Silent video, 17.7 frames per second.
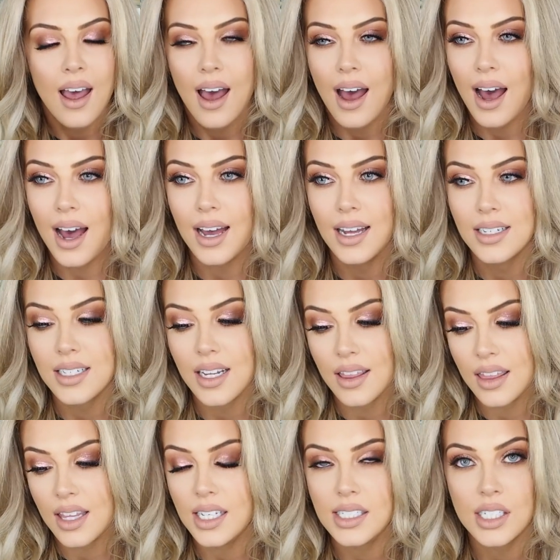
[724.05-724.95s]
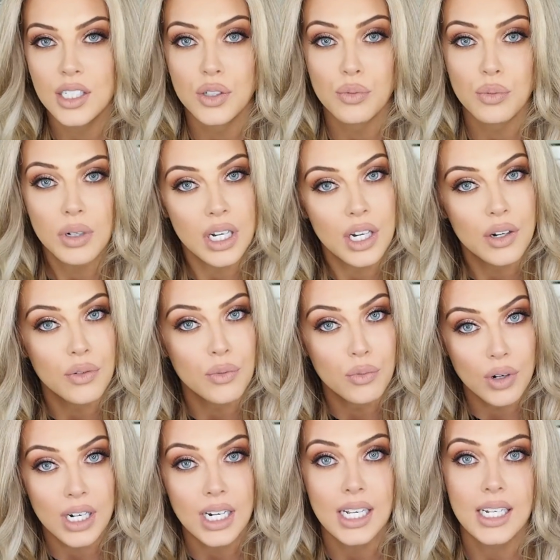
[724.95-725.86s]
and this is a
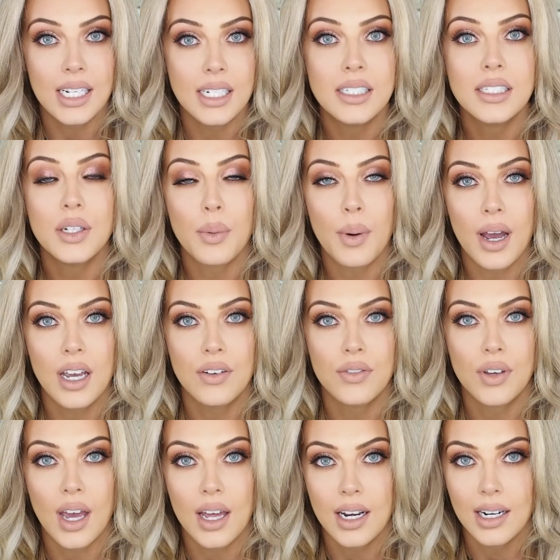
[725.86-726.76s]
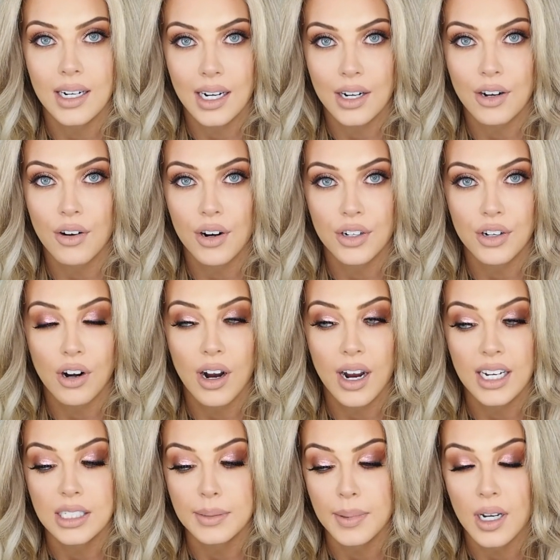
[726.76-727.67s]
really easy way of getting glitter on your
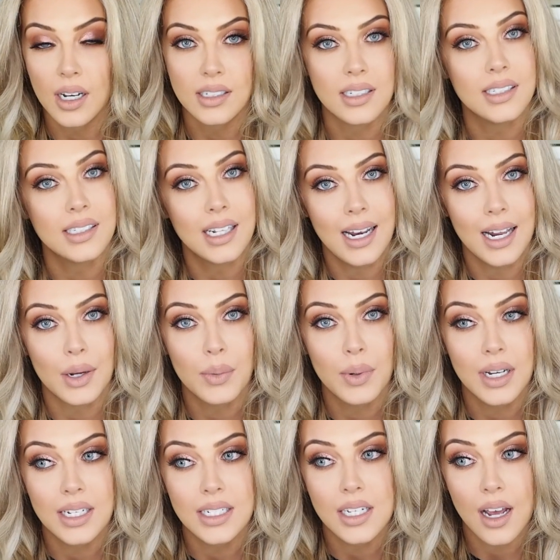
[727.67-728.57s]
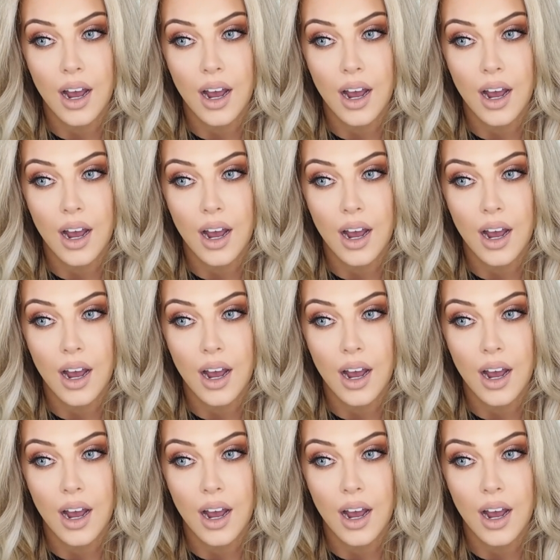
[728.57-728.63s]
eyes because it's liquid